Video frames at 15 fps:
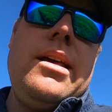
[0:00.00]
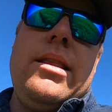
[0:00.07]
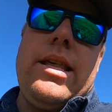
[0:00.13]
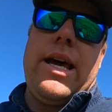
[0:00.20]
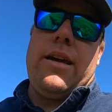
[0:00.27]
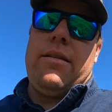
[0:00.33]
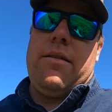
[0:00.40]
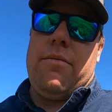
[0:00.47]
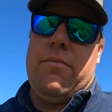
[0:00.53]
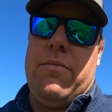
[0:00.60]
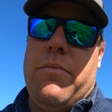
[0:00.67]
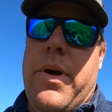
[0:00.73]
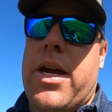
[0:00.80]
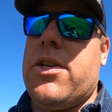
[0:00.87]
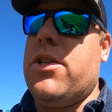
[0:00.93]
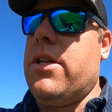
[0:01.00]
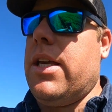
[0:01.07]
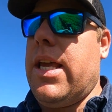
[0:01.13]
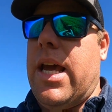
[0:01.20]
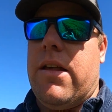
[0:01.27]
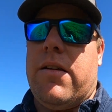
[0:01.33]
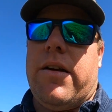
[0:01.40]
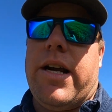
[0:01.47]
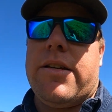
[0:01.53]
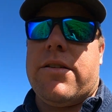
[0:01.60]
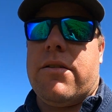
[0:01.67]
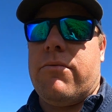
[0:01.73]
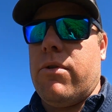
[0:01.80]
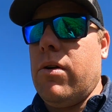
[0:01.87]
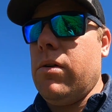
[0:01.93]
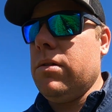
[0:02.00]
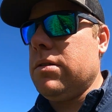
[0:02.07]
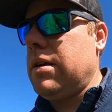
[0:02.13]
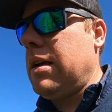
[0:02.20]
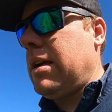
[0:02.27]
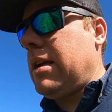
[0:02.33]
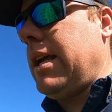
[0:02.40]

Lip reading: that mesh together as it rolls,